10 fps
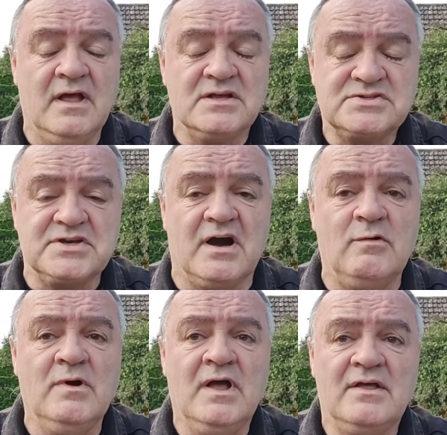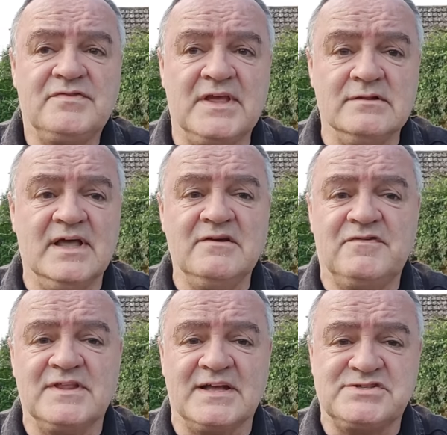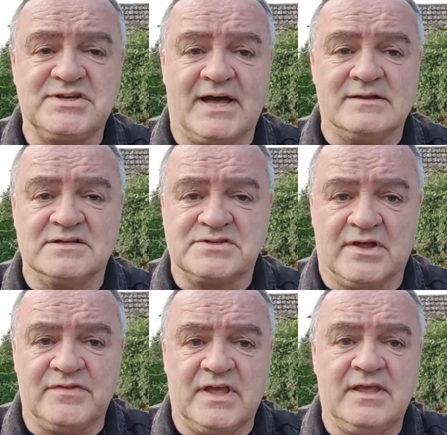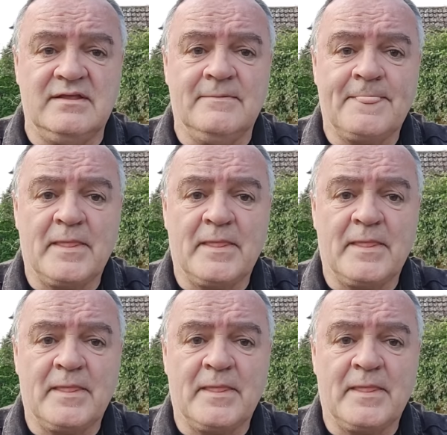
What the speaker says: So the link for that channel is on the